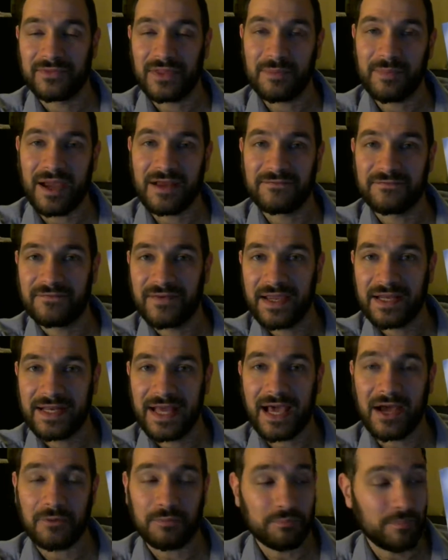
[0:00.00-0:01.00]
They might fade
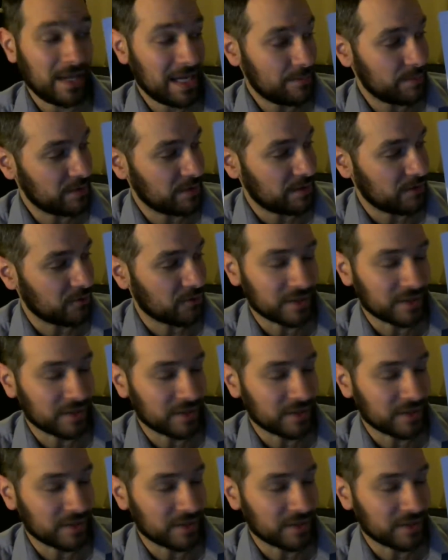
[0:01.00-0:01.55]
out. Maybe the